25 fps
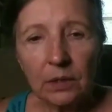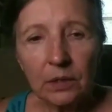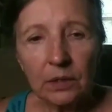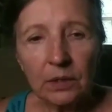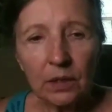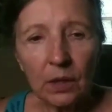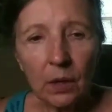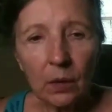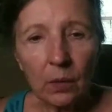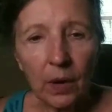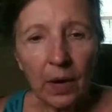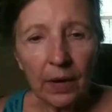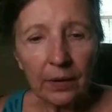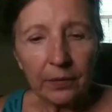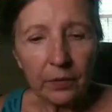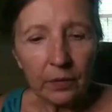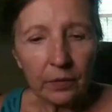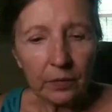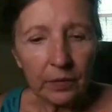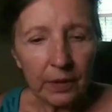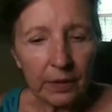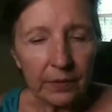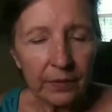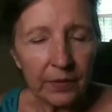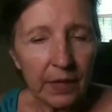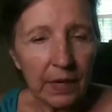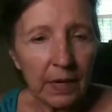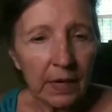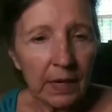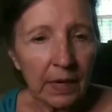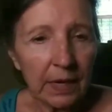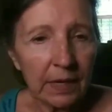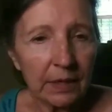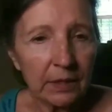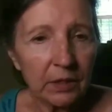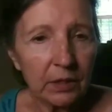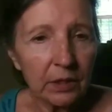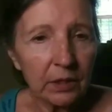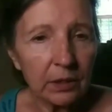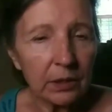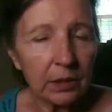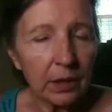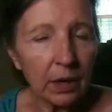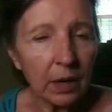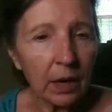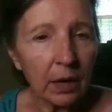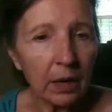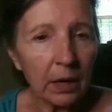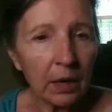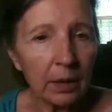So other than that,
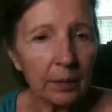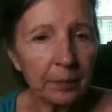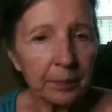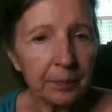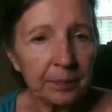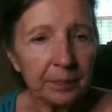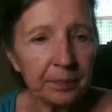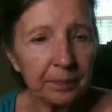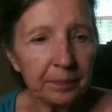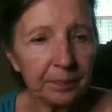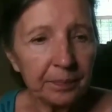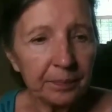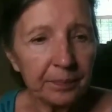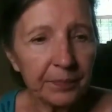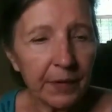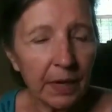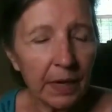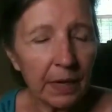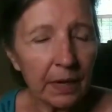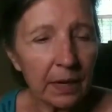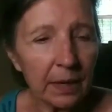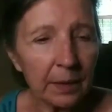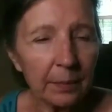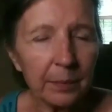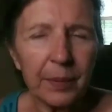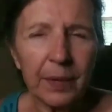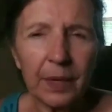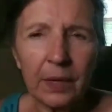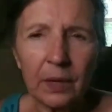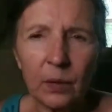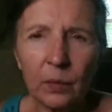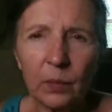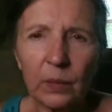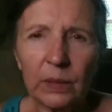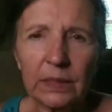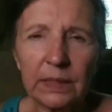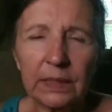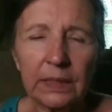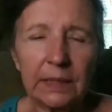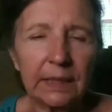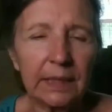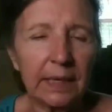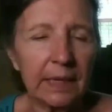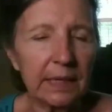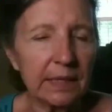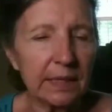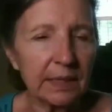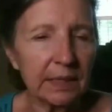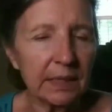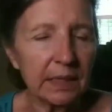um, yeah, I'm being really
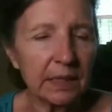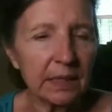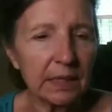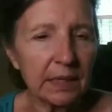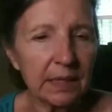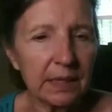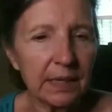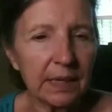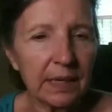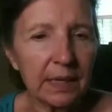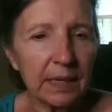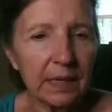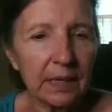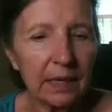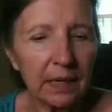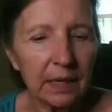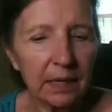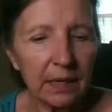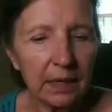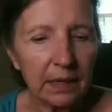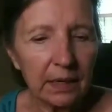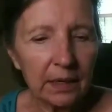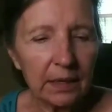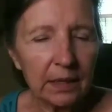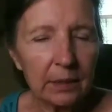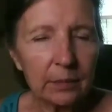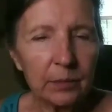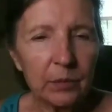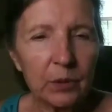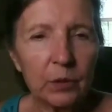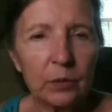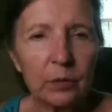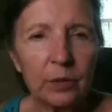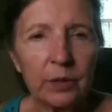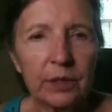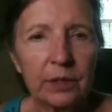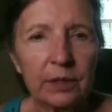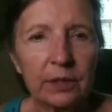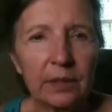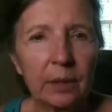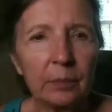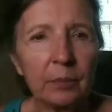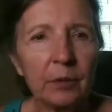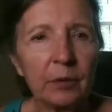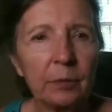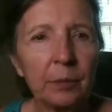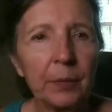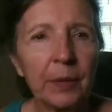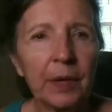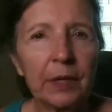lazy today. I'm doing
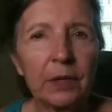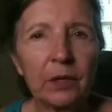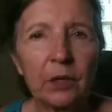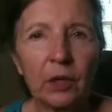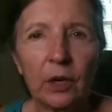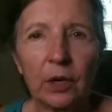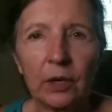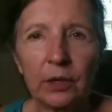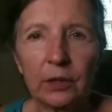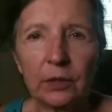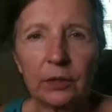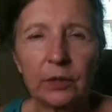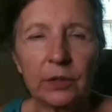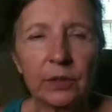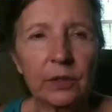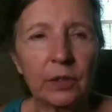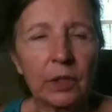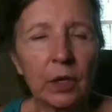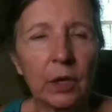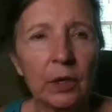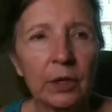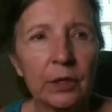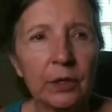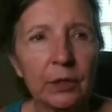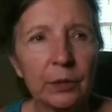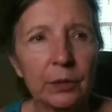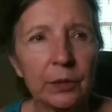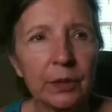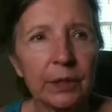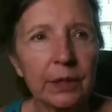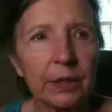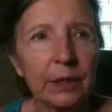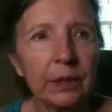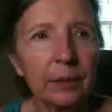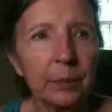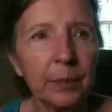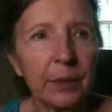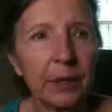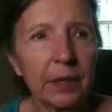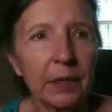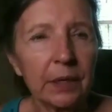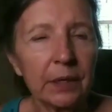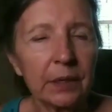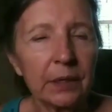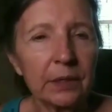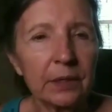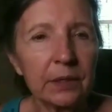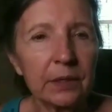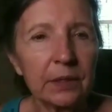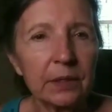some of my daughter's laundry
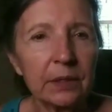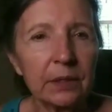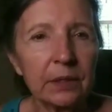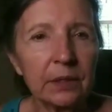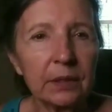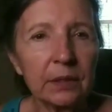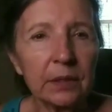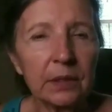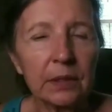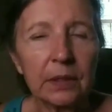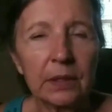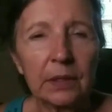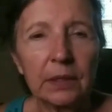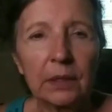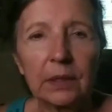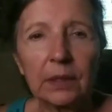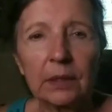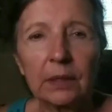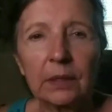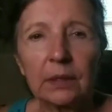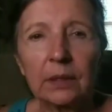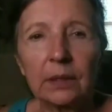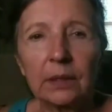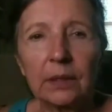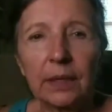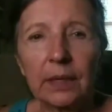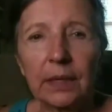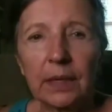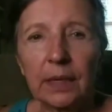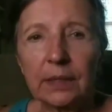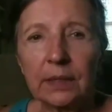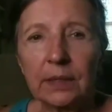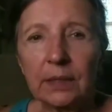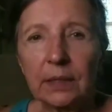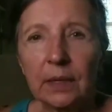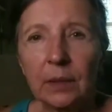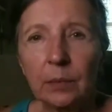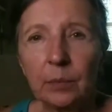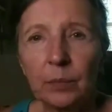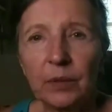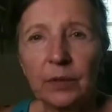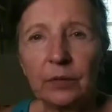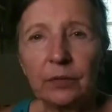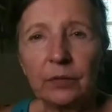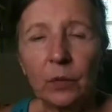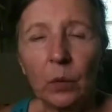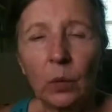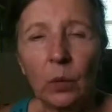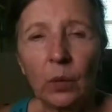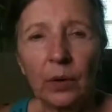because, like I said
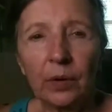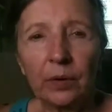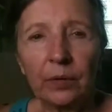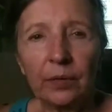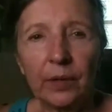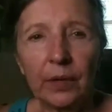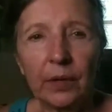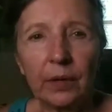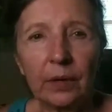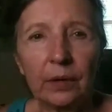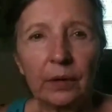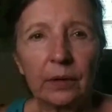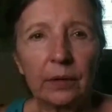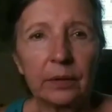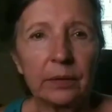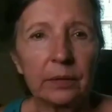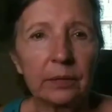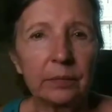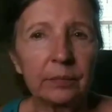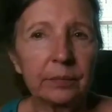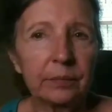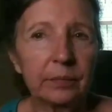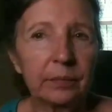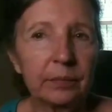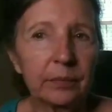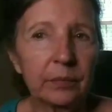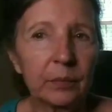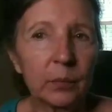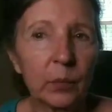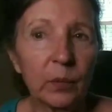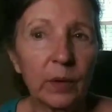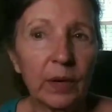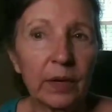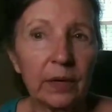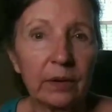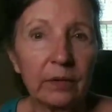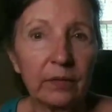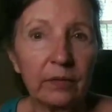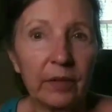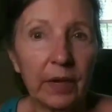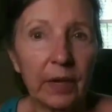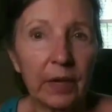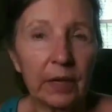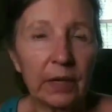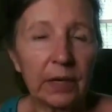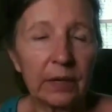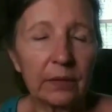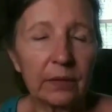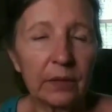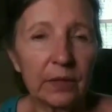before, they're
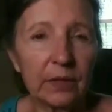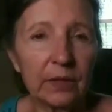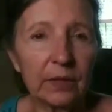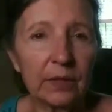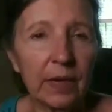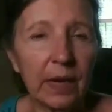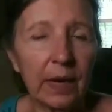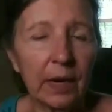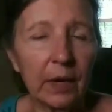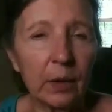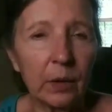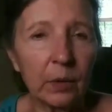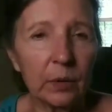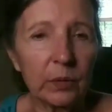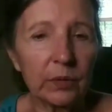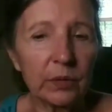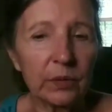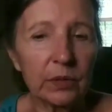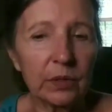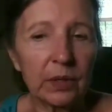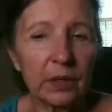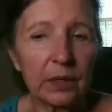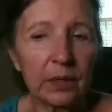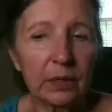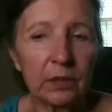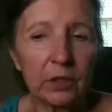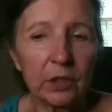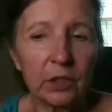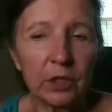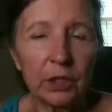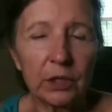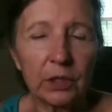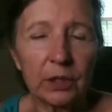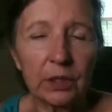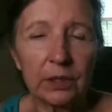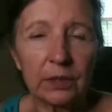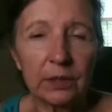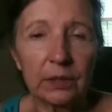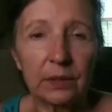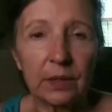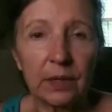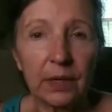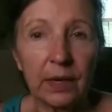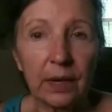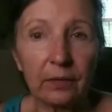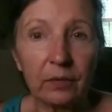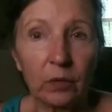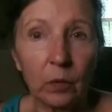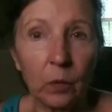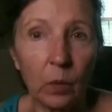renovating this house and she doesn't
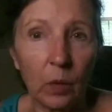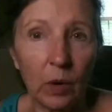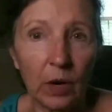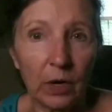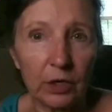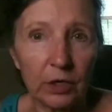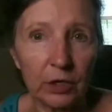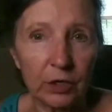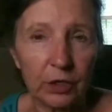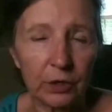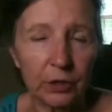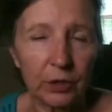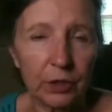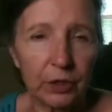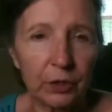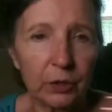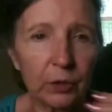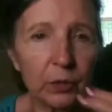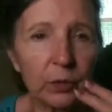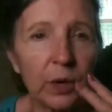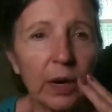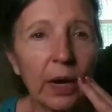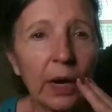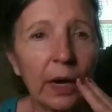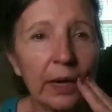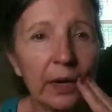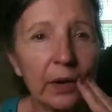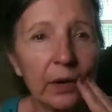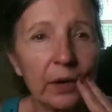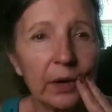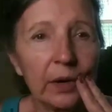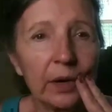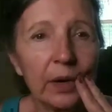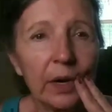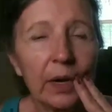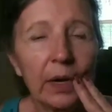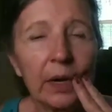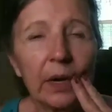have a washer and a dryer.